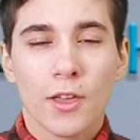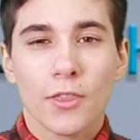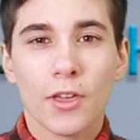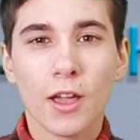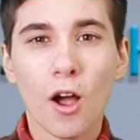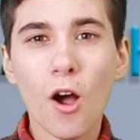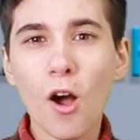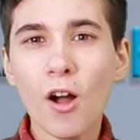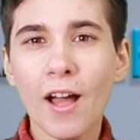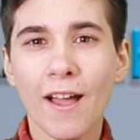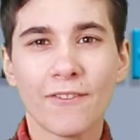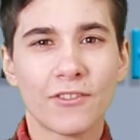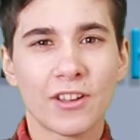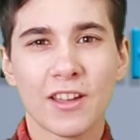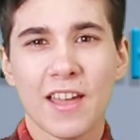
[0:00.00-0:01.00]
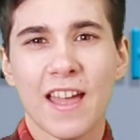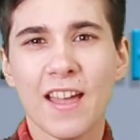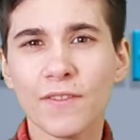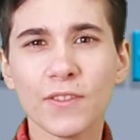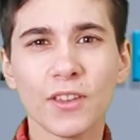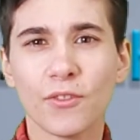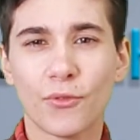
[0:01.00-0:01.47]
they all have a
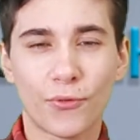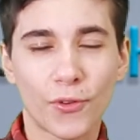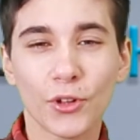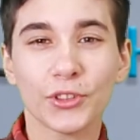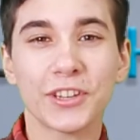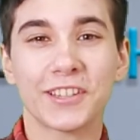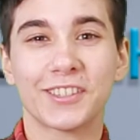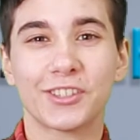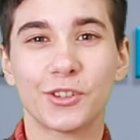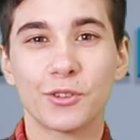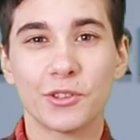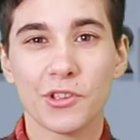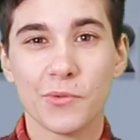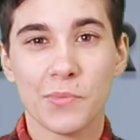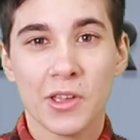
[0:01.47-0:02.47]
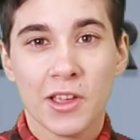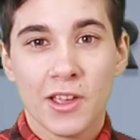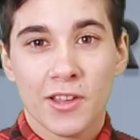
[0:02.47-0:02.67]
heavy fullness to them